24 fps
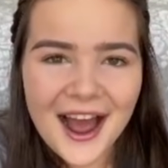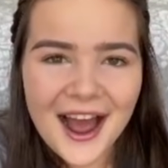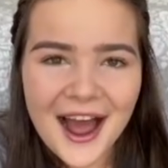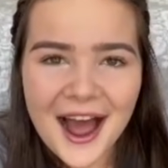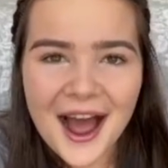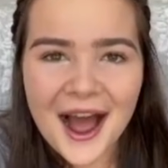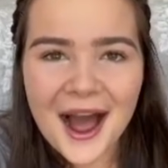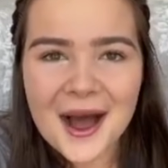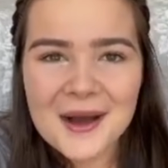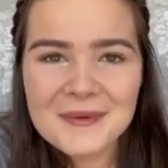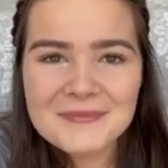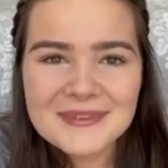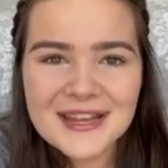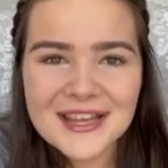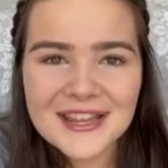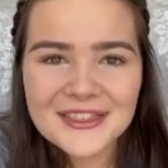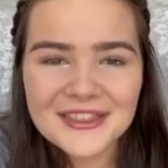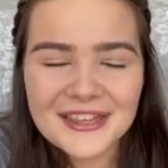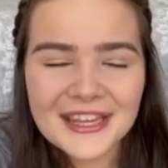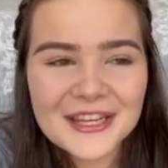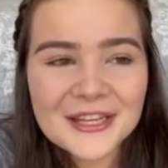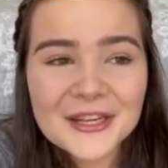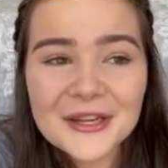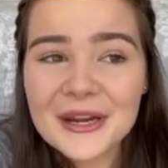
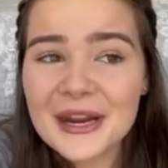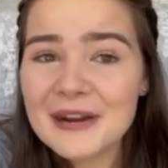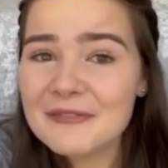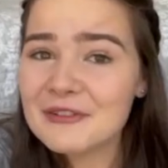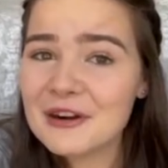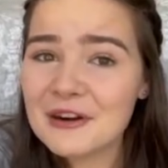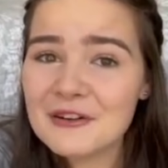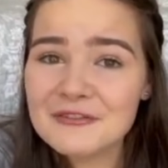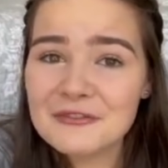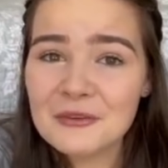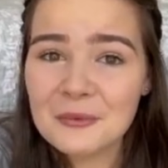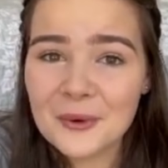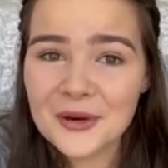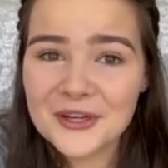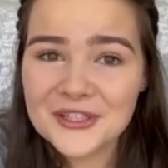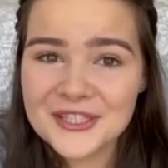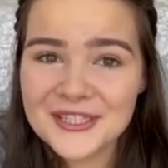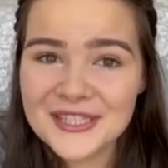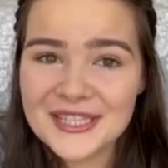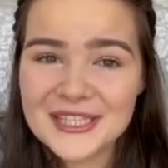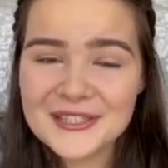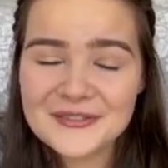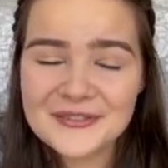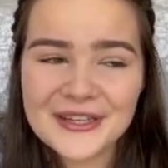Thank you everyone for
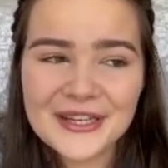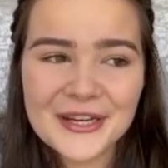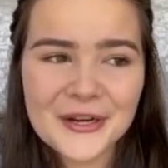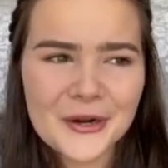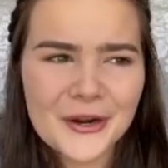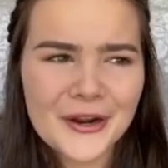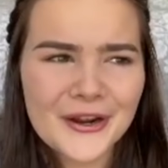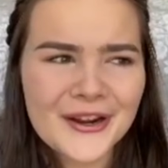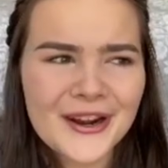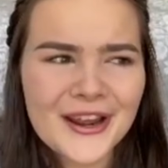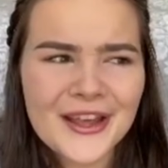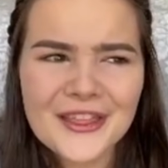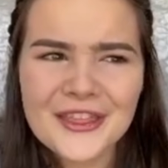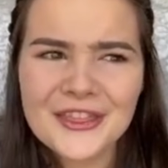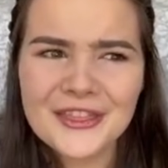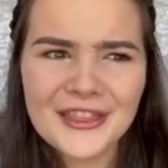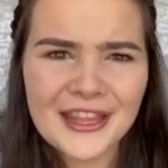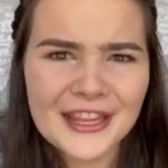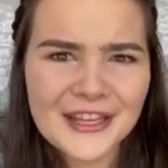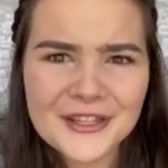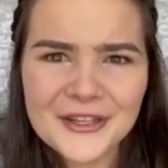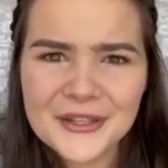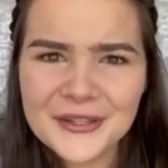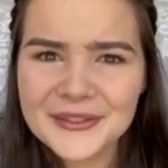watching this video,
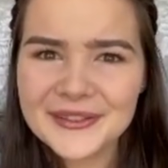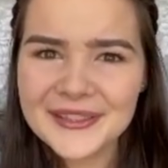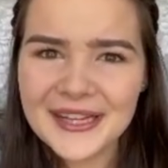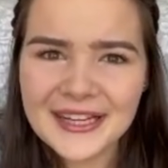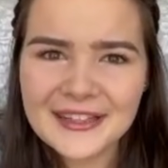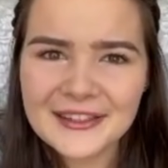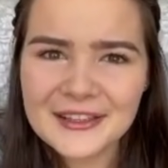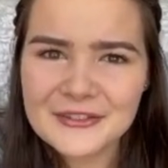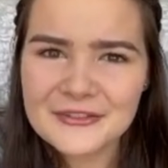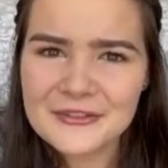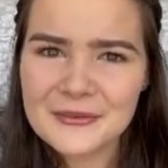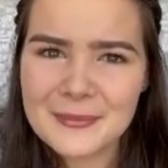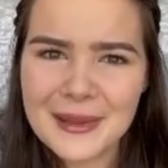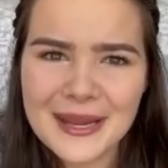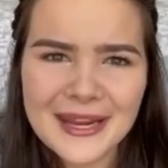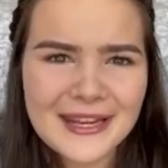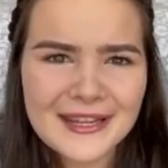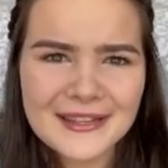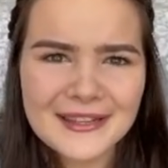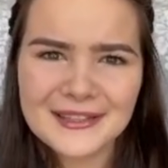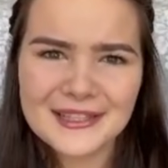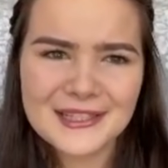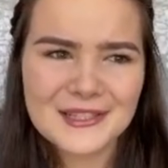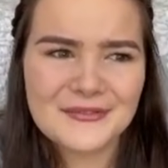thank you Leila for
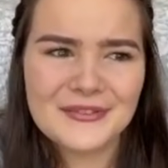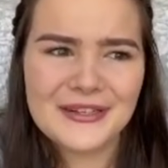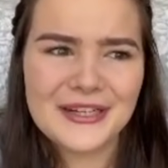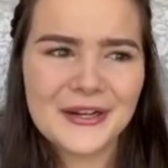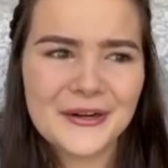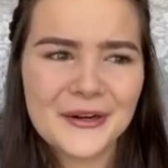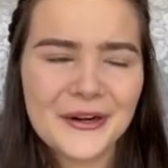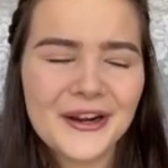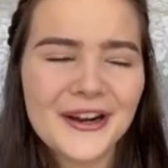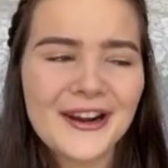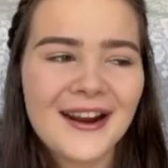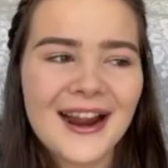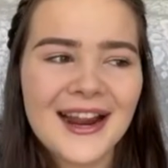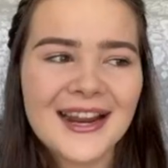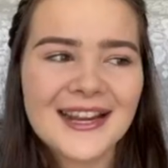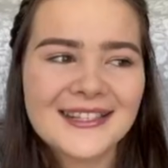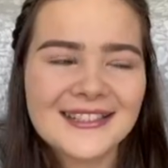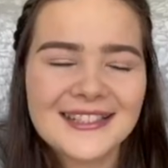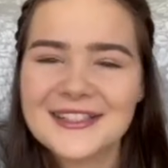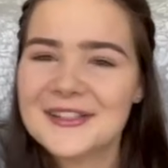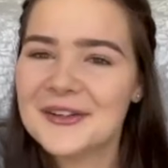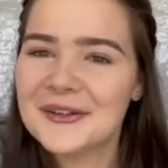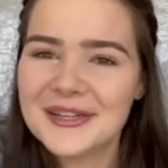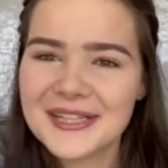making this video, I
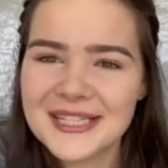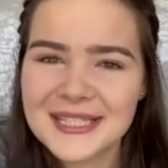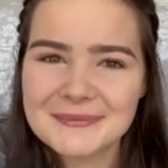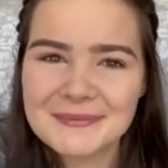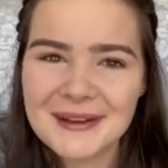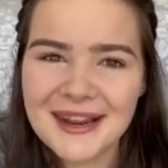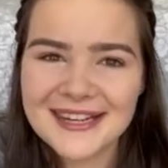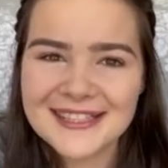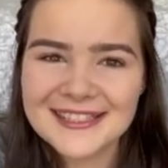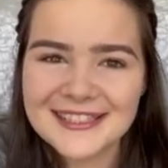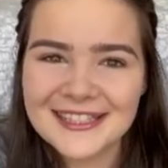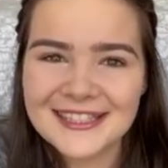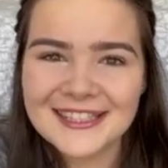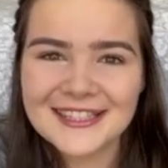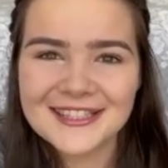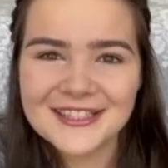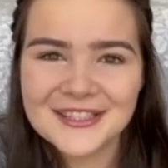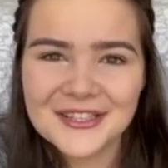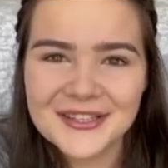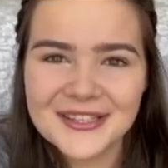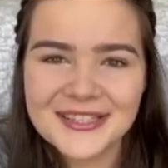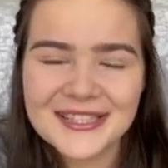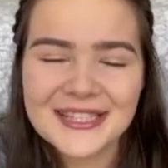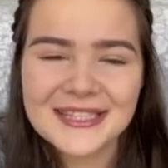did not expect it,
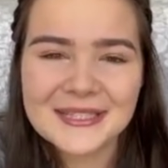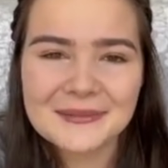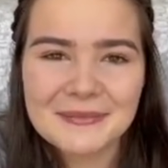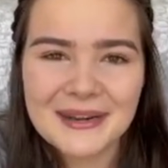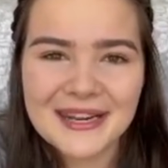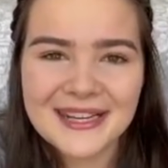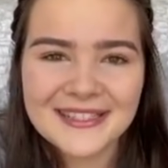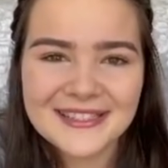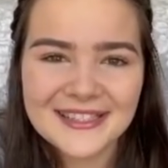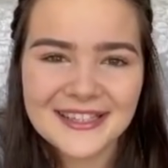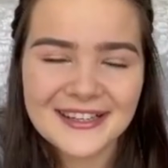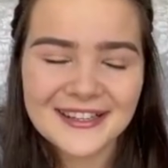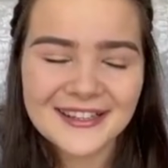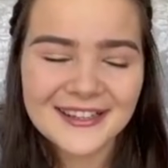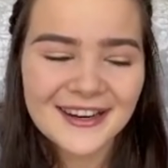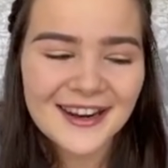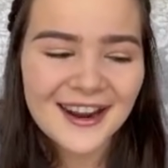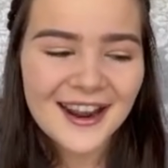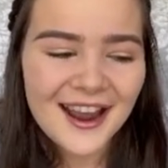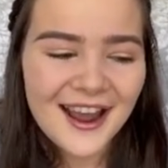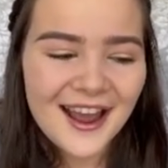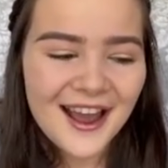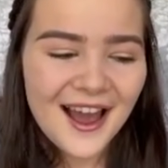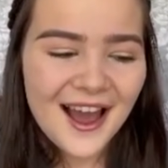so this is amazing.
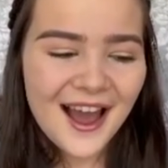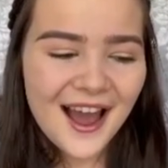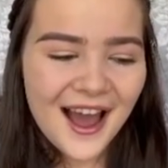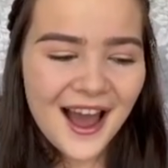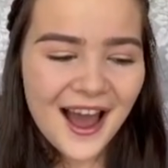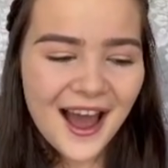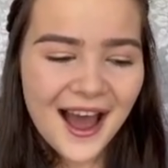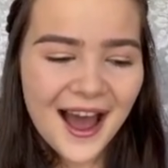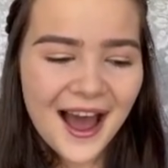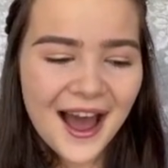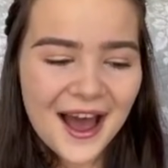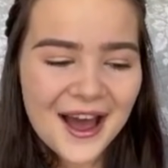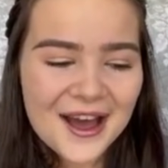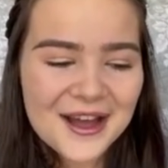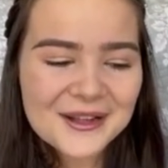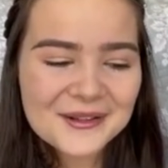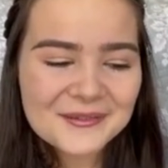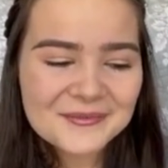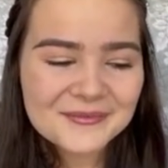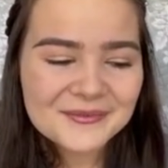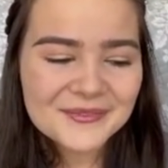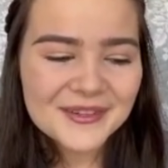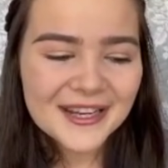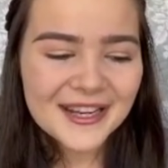
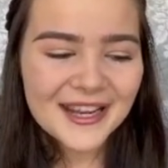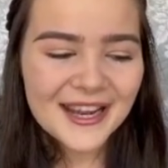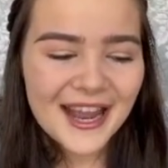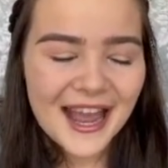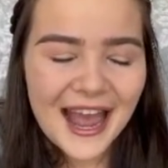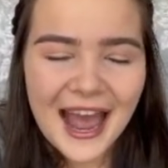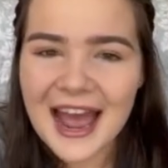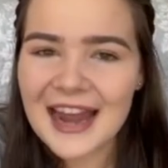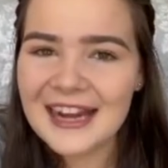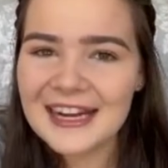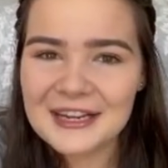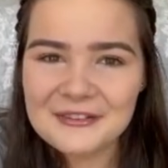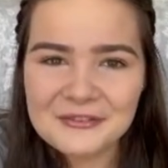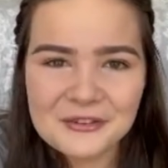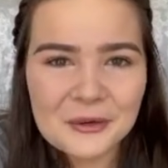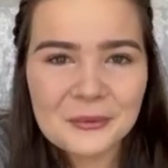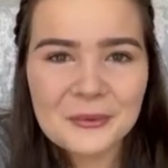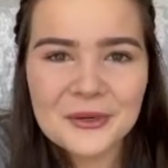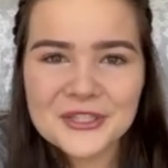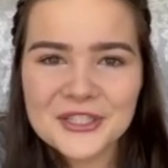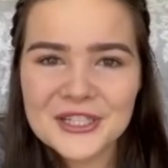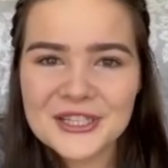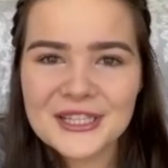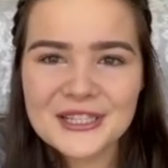And if you're
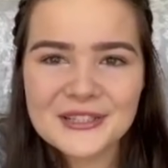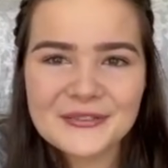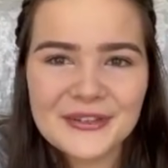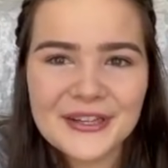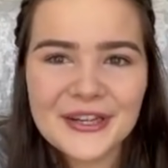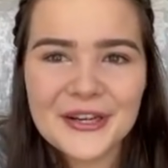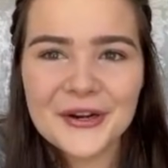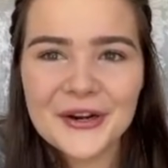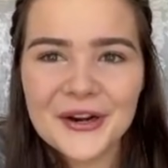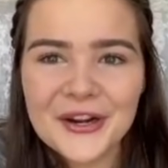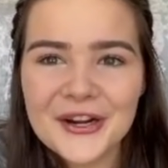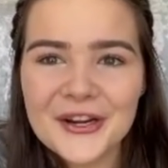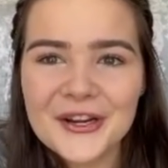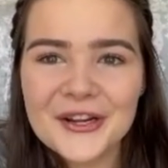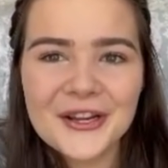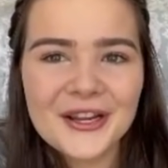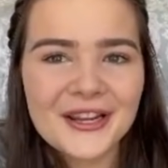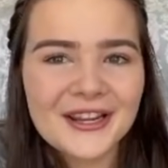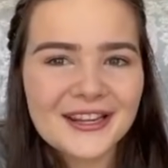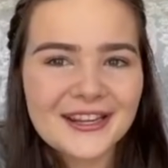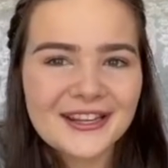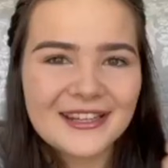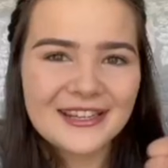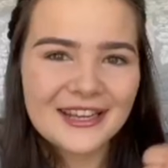watching this video,
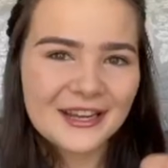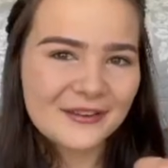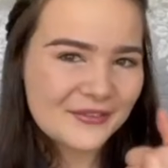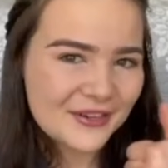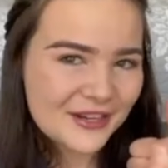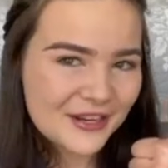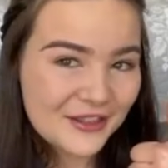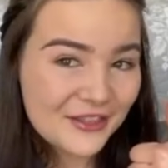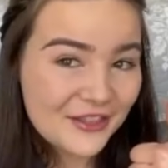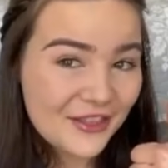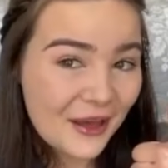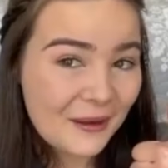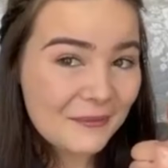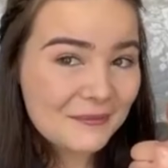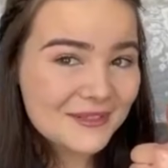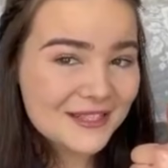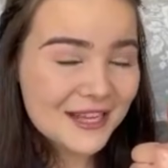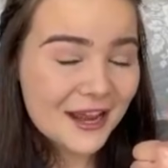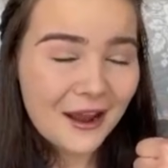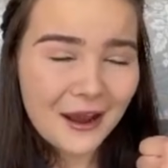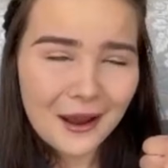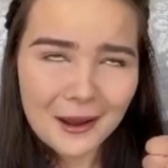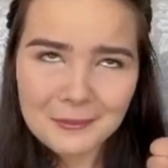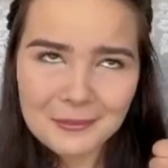give it a thumbs
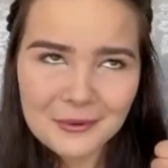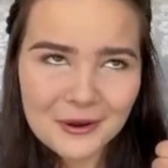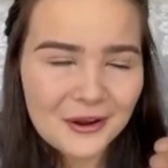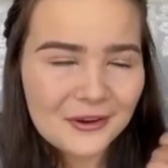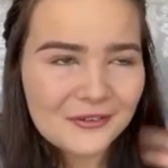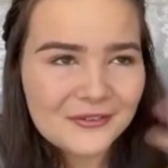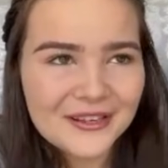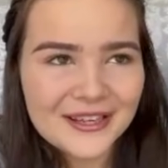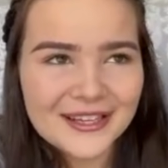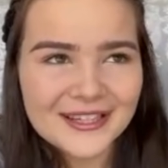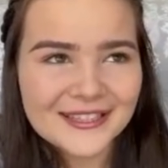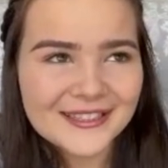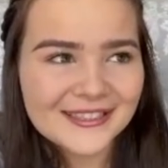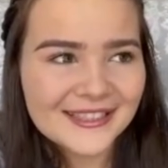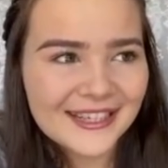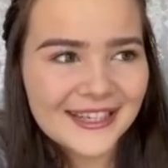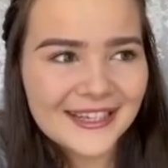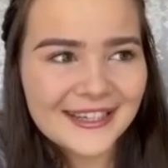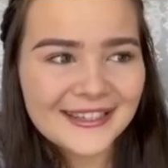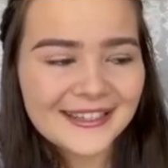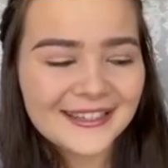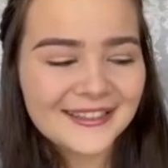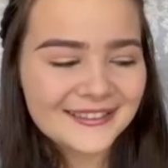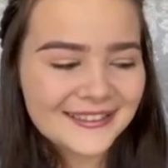up,
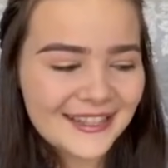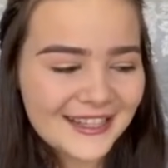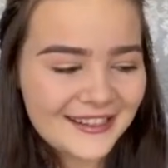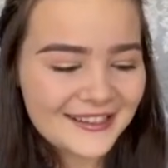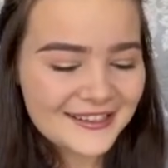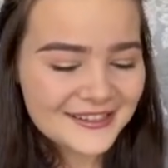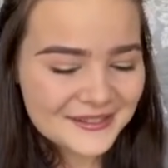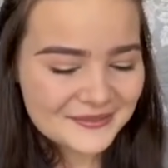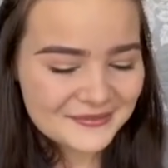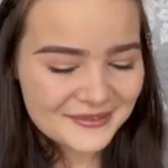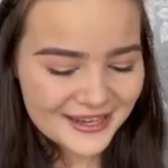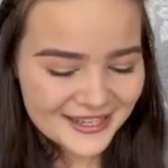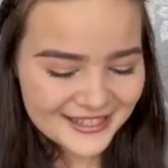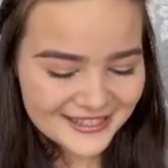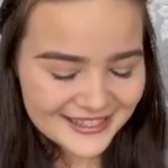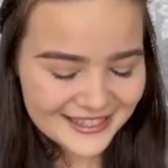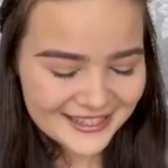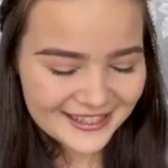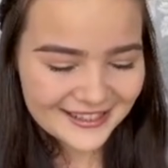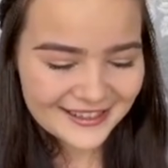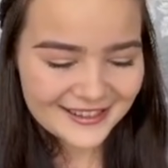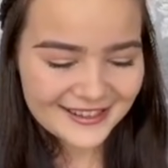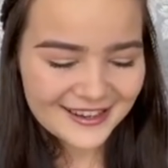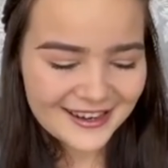obviously, Leila's
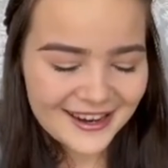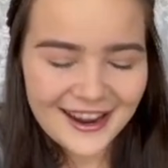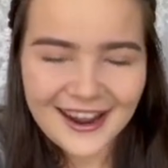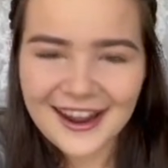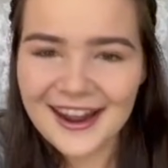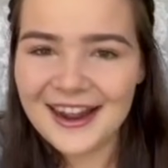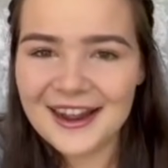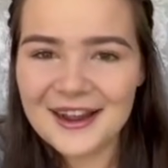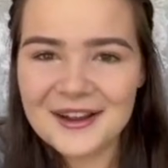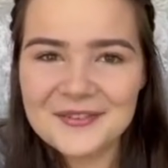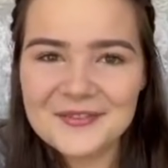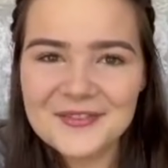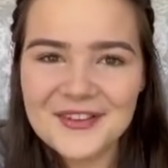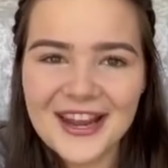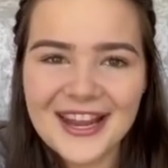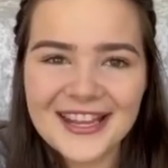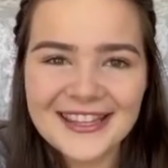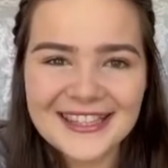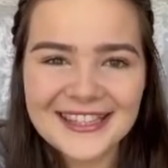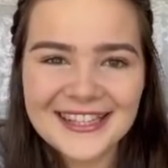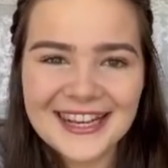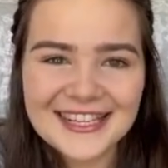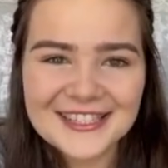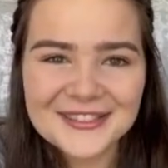amazing.
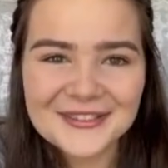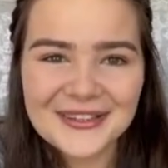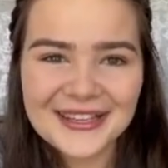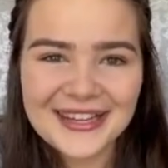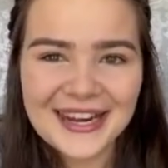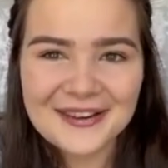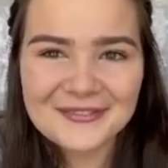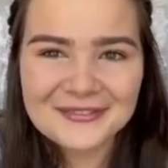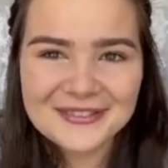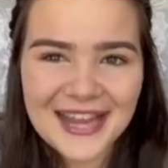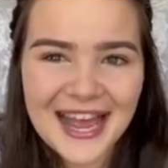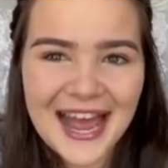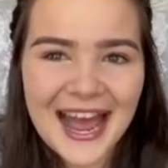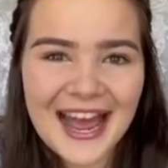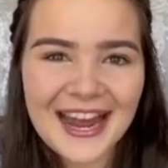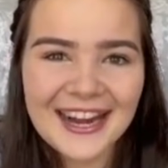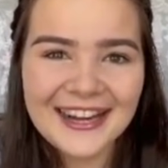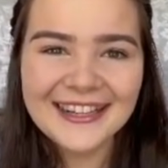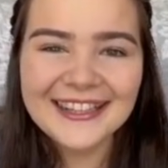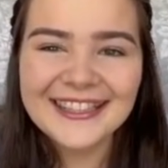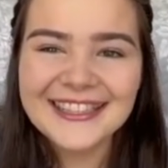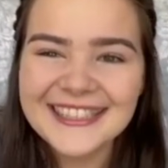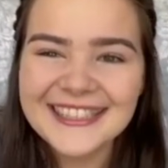I think that's all I have to add.